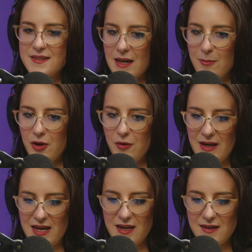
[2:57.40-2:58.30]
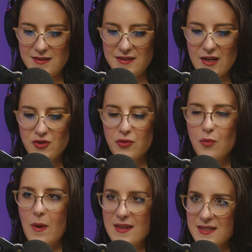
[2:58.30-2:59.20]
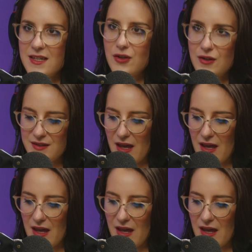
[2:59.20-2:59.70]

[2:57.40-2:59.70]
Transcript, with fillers: that's Dubbo in central western New